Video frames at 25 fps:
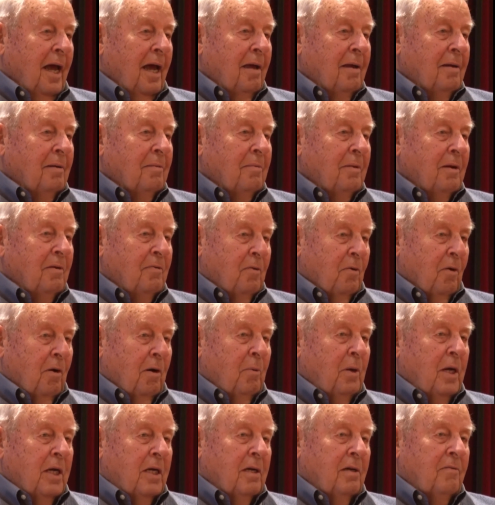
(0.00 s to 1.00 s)
And
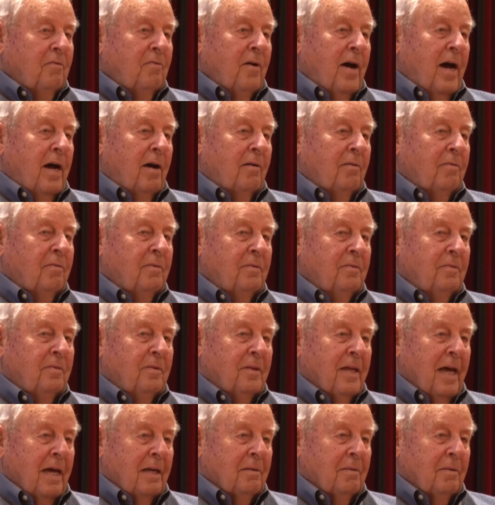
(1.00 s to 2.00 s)
before we could file
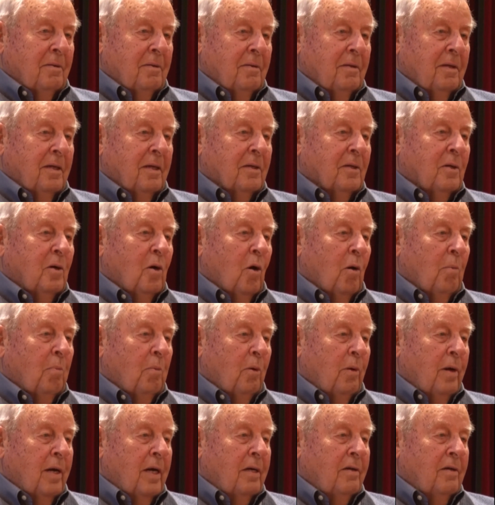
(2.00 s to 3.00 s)
that
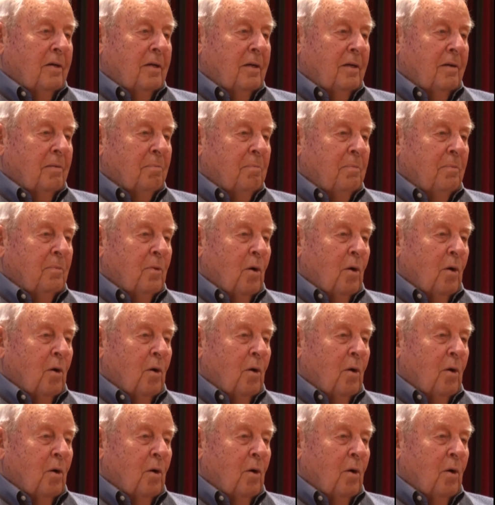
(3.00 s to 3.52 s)
incorporated